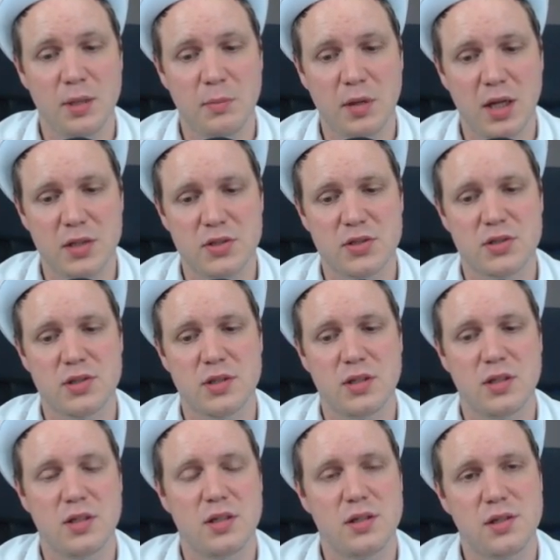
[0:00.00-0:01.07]
Plus,
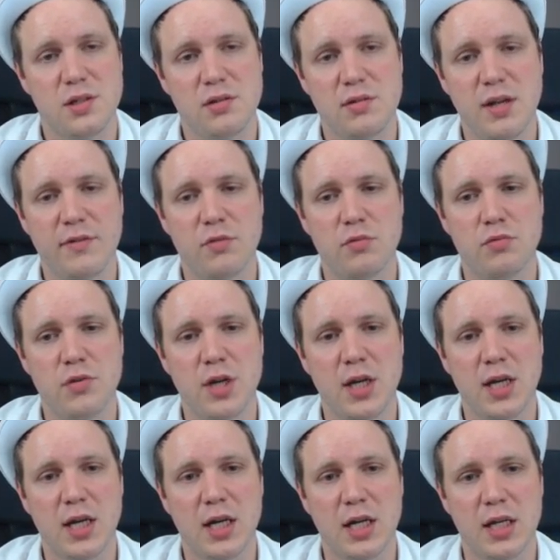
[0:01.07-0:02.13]
you never
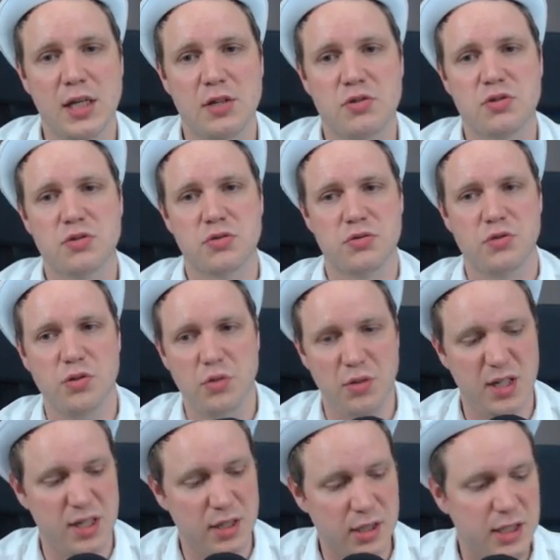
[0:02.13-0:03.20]
really
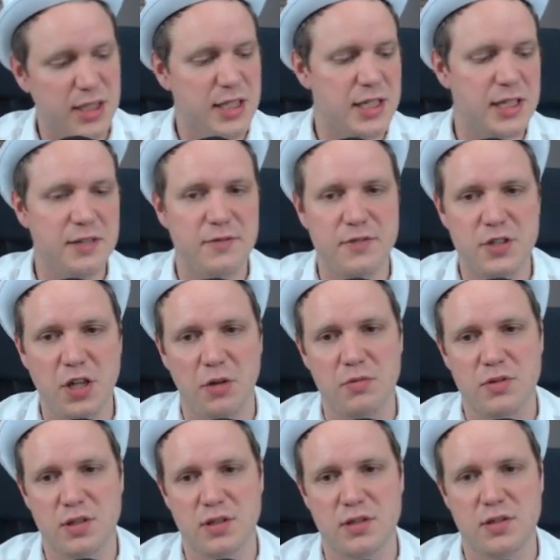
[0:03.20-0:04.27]
truly leave
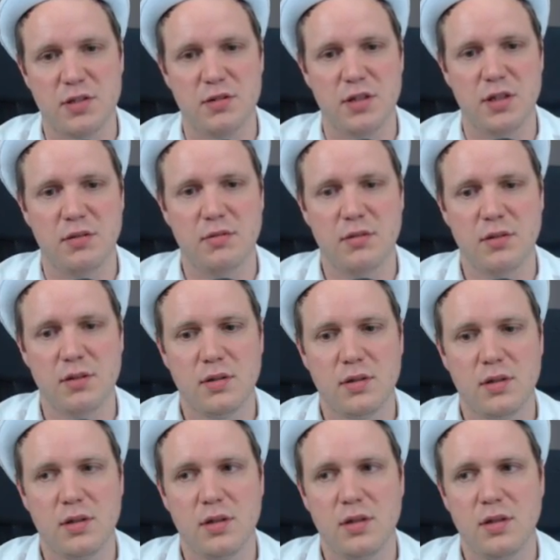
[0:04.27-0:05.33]
Dota, do you?
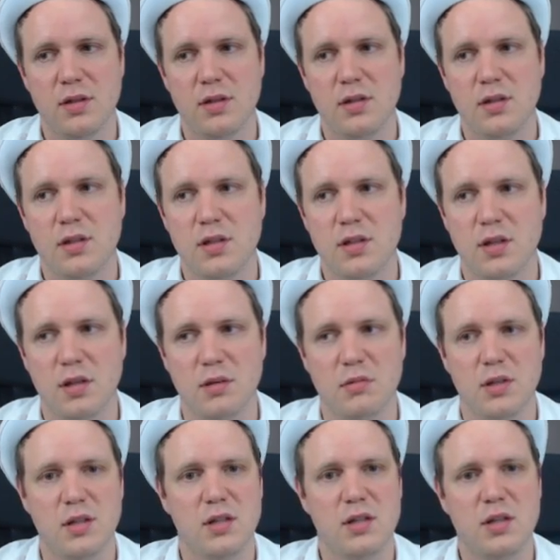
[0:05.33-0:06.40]
You know,
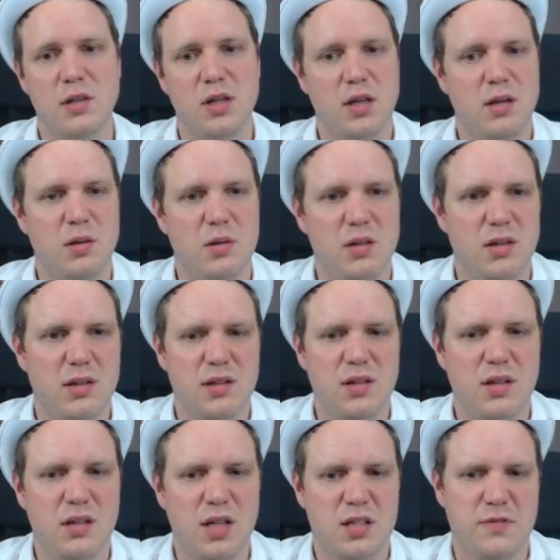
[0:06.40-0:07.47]

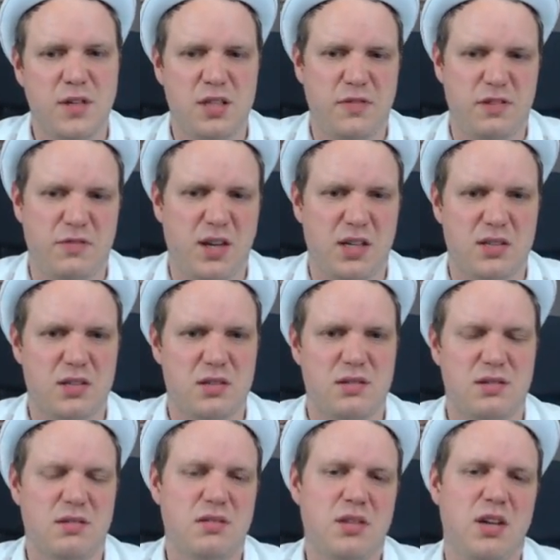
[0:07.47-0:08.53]
let's let's face
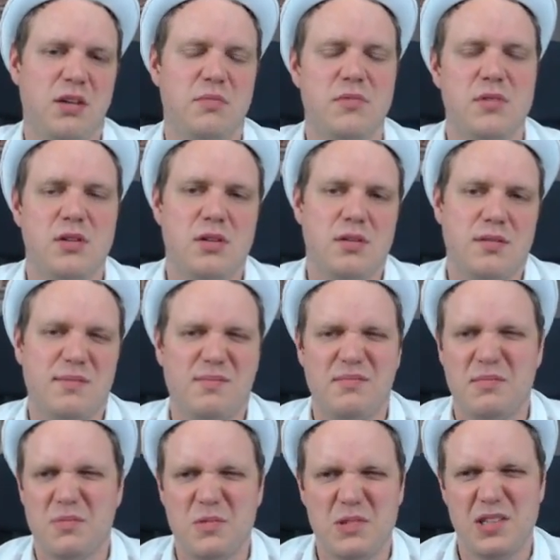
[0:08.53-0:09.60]
facts. You know,
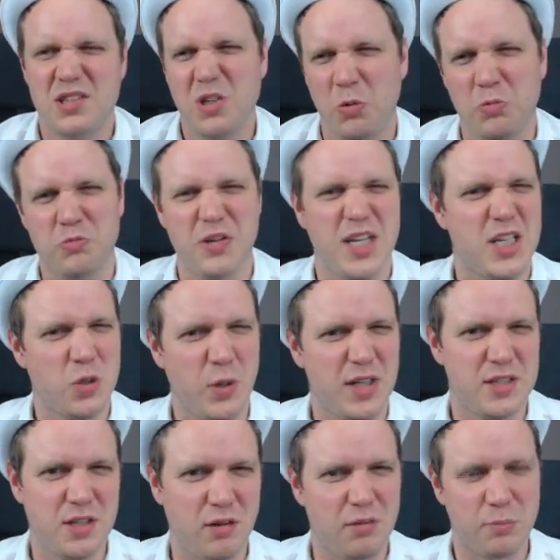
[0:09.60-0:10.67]
no one really
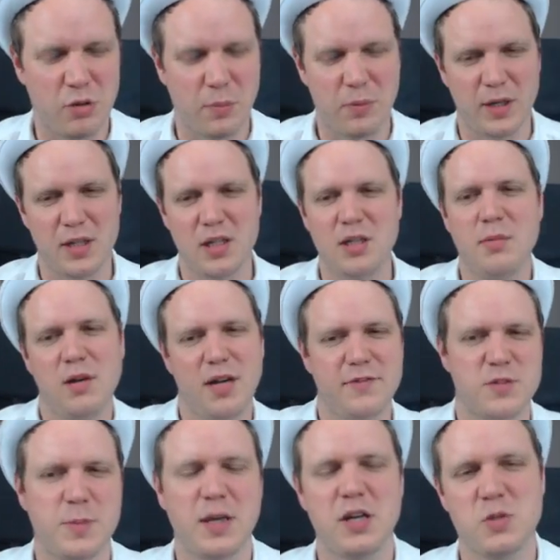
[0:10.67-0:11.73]
quits Dota properly. You might
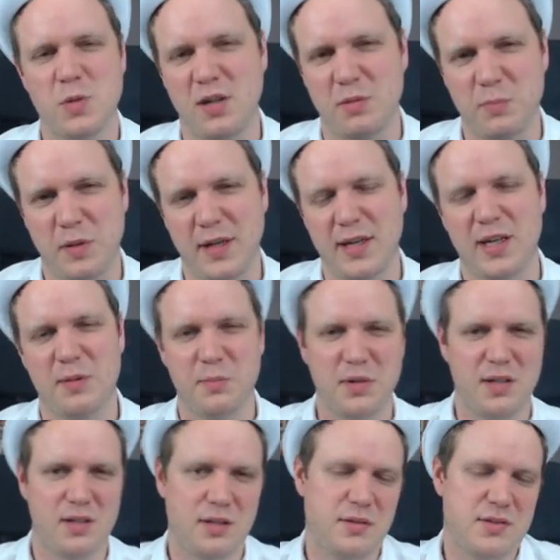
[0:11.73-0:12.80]
have spells where you don't play it,
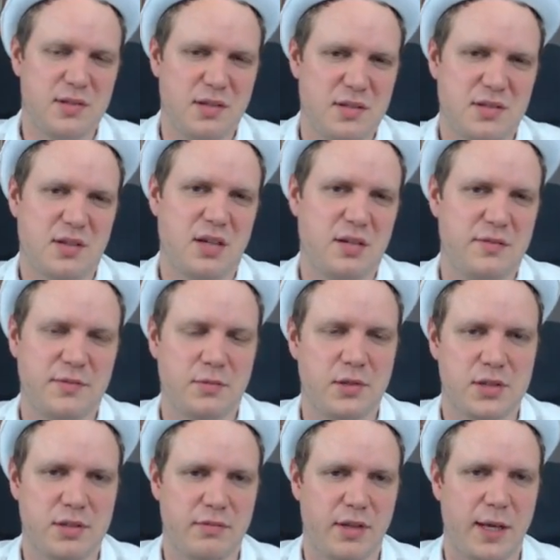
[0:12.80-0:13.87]
but you know, it's it's kind of
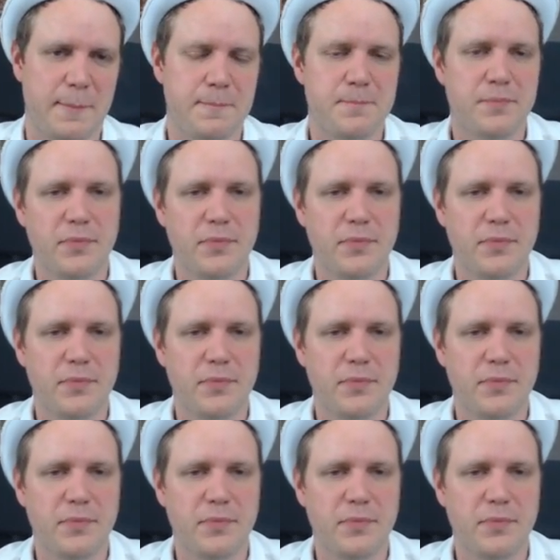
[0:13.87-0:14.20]
what's that.